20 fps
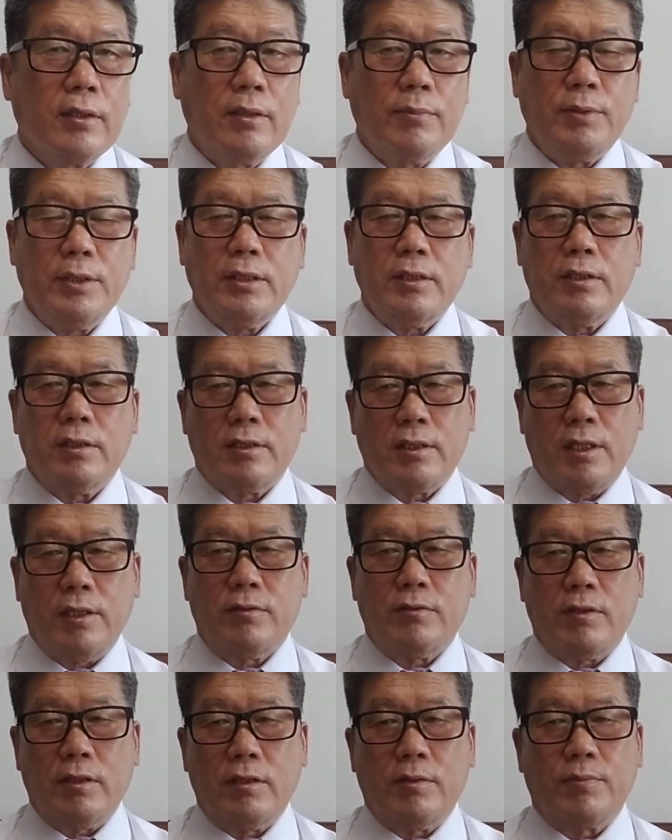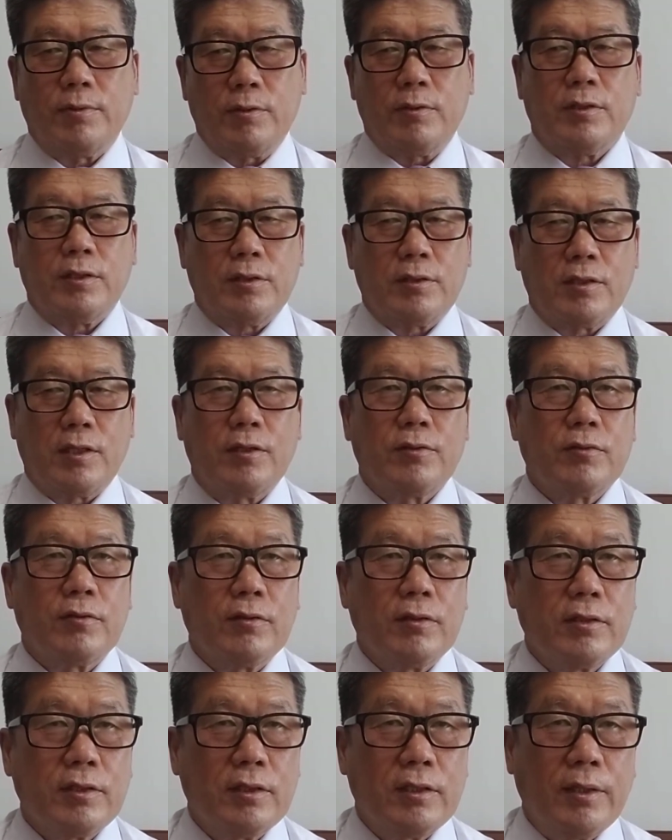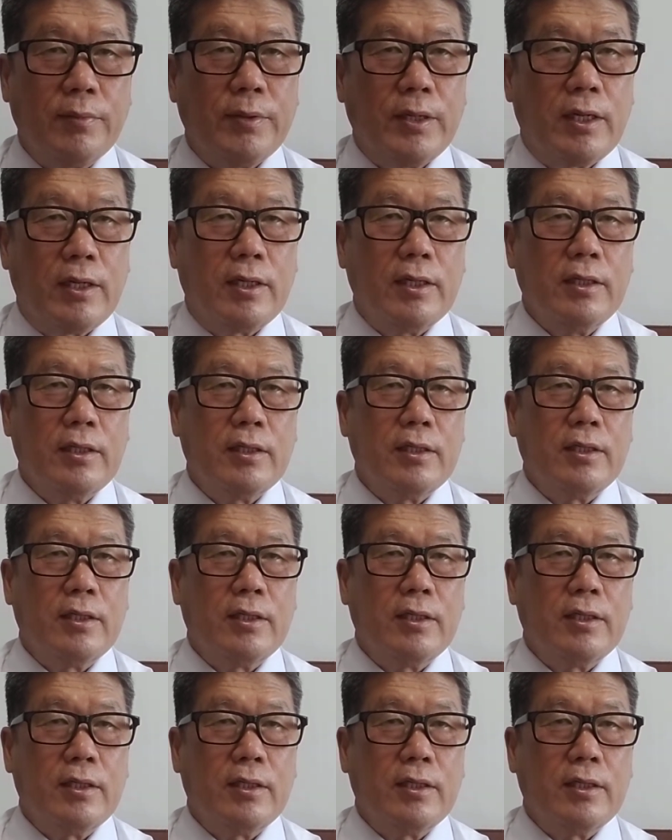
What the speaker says: Business schedule and the project schedule, similar.